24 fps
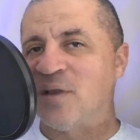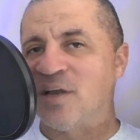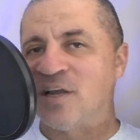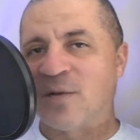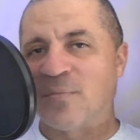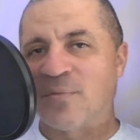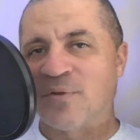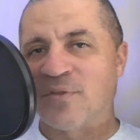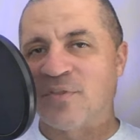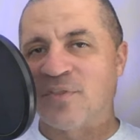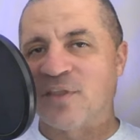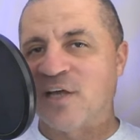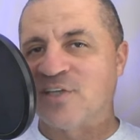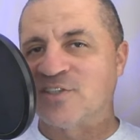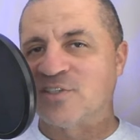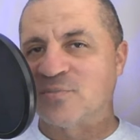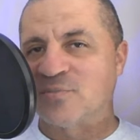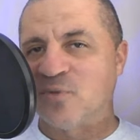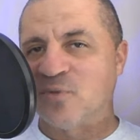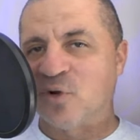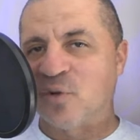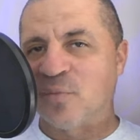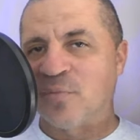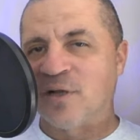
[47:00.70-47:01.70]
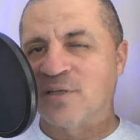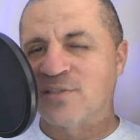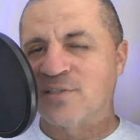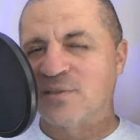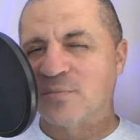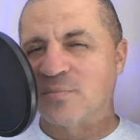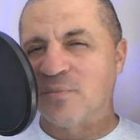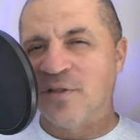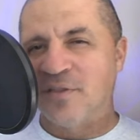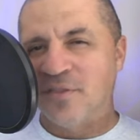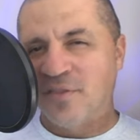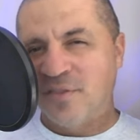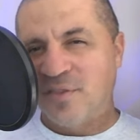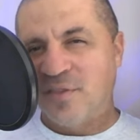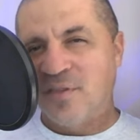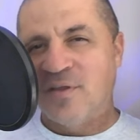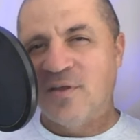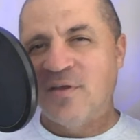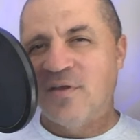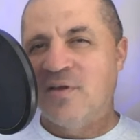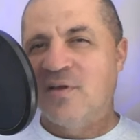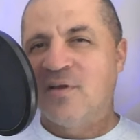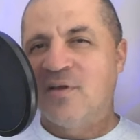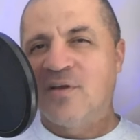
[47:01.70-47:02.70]
a couple thousand more bucks a month.
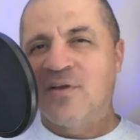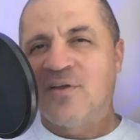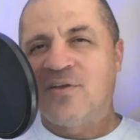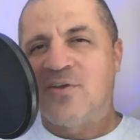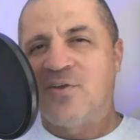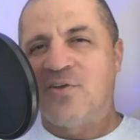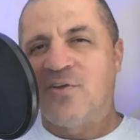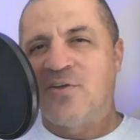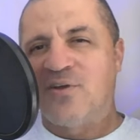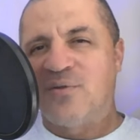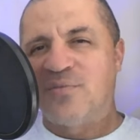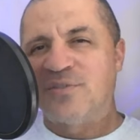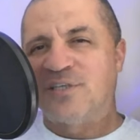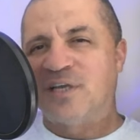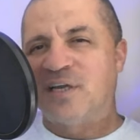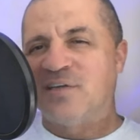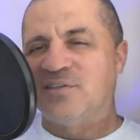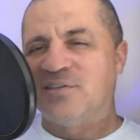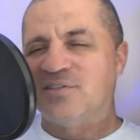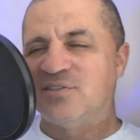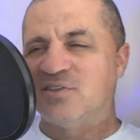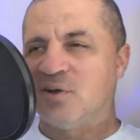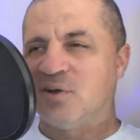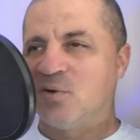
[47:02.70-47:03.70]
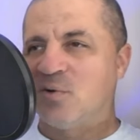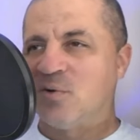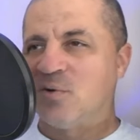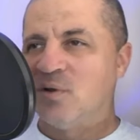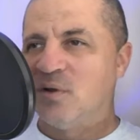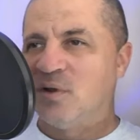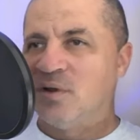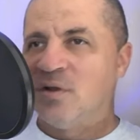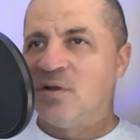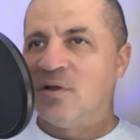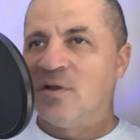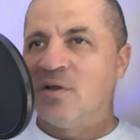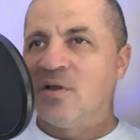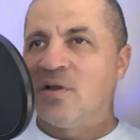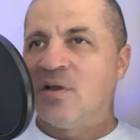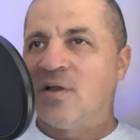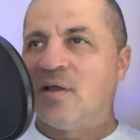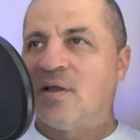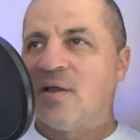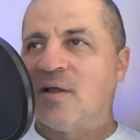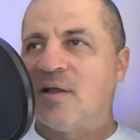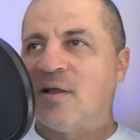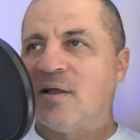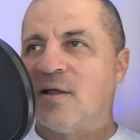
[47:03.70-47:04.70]
You know what I'm saying? So,
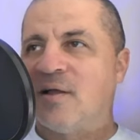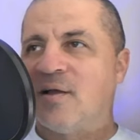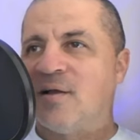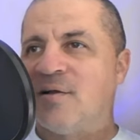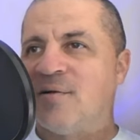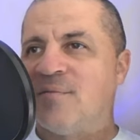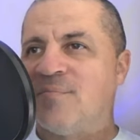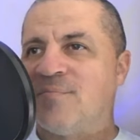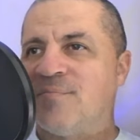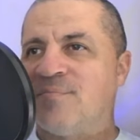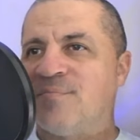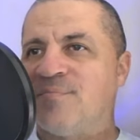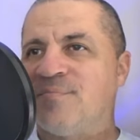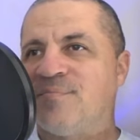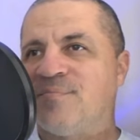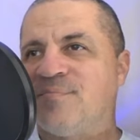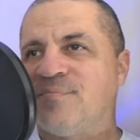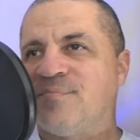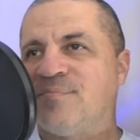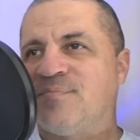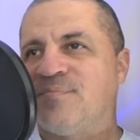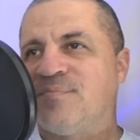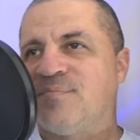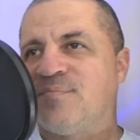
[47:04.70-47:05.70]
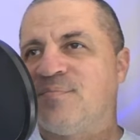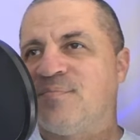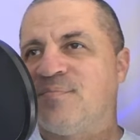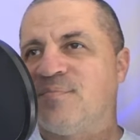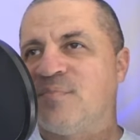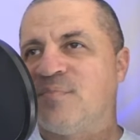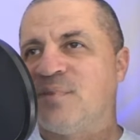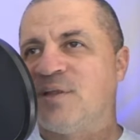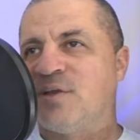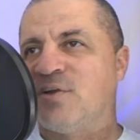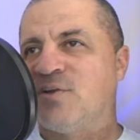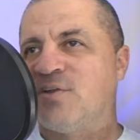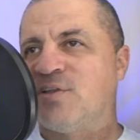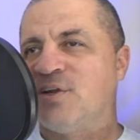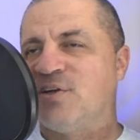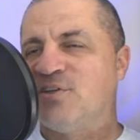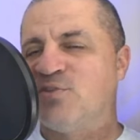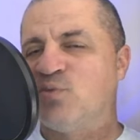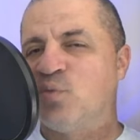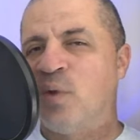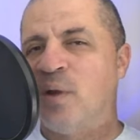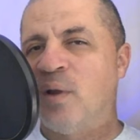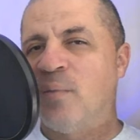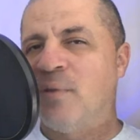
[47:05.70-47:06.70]
um, there,
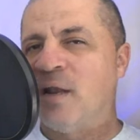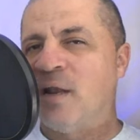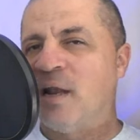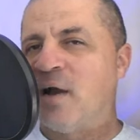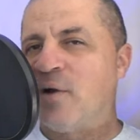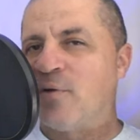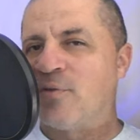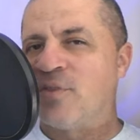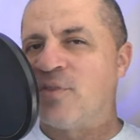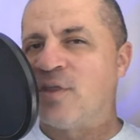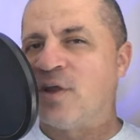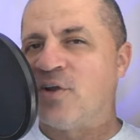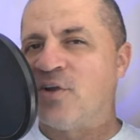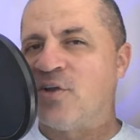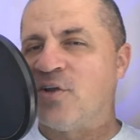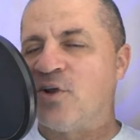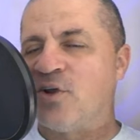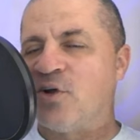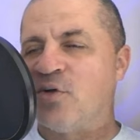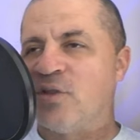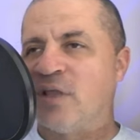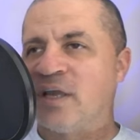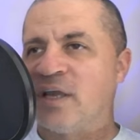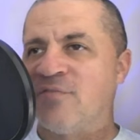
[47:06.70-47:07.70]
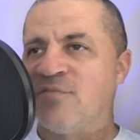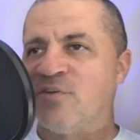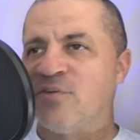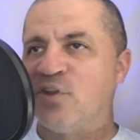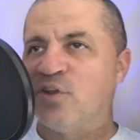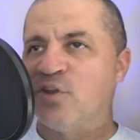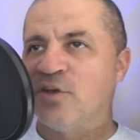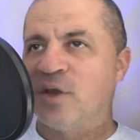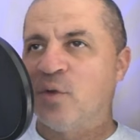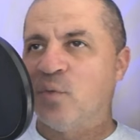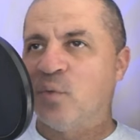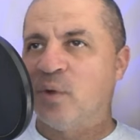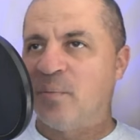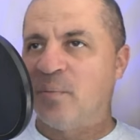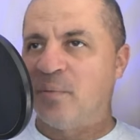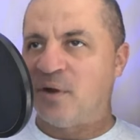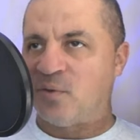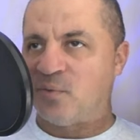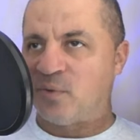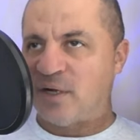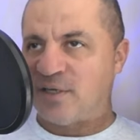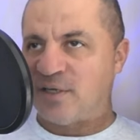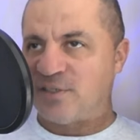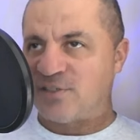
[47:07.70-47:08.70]
there's women out there. You know, like if you look at women
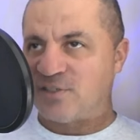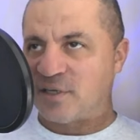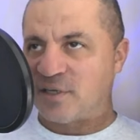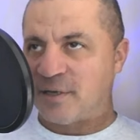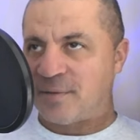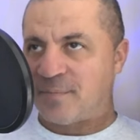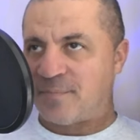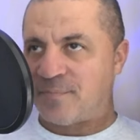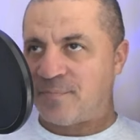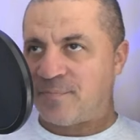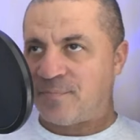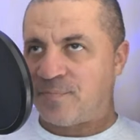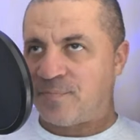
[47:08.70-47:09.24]
of wrestling,